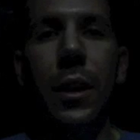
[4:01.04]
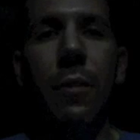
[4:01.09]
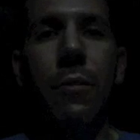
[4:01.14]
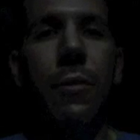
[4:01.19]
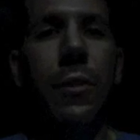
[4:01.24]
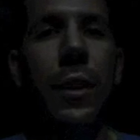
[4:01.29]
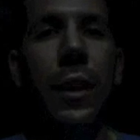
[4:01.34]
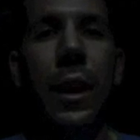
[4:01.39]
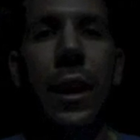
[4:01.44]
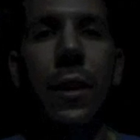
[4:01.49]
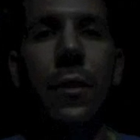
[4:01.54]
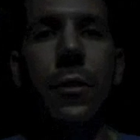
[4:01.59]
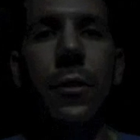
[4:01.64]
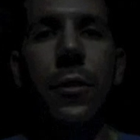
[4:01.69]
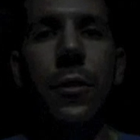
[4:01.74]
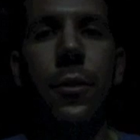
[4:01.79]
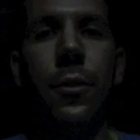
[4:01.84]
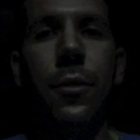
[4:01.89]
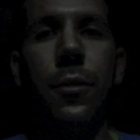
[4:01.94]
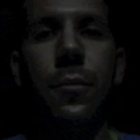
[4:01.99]
if they had
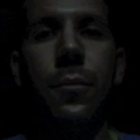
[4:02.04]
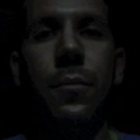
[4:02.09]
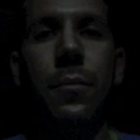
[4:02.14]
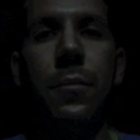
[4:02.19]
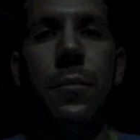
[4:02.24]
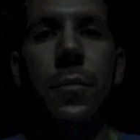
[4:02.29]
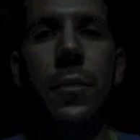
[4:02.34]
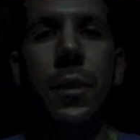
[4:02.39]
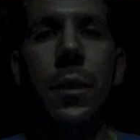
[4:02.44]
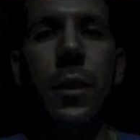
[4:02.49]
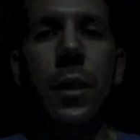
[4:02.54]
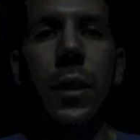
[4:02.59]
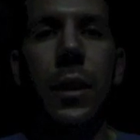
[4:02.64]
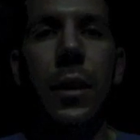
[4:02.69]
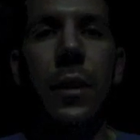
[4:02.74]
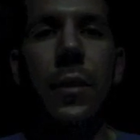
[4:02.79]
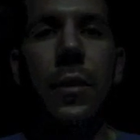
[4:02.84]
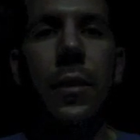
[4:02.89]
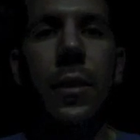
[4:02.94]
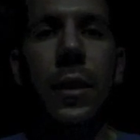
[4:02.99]
to,
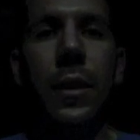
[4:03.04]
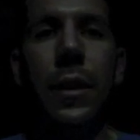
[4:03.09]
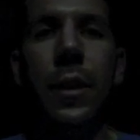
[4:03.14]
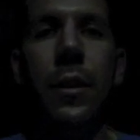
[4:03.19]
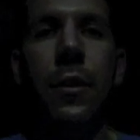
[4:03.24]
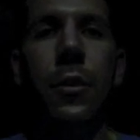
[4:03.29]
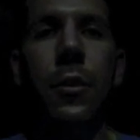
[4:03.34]
he